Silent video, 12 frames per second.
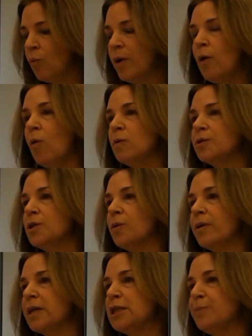We also
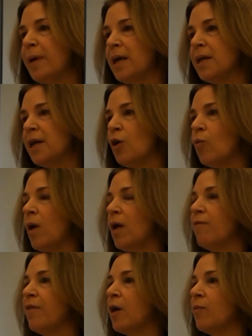are expanding our
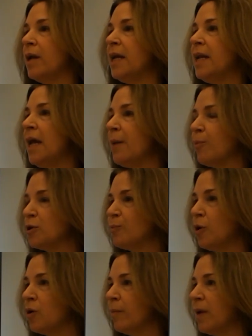Wildfire Ready Neighbors
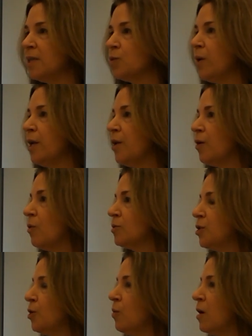program. As we know,
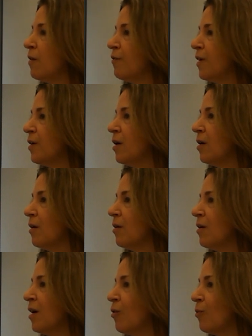too often
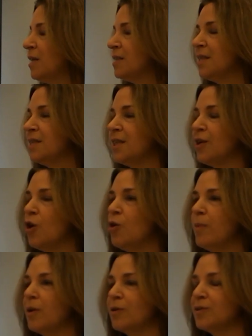our residents and
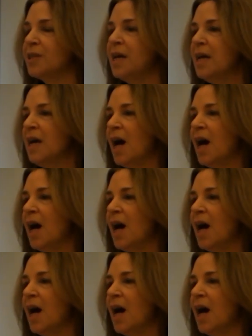homeowners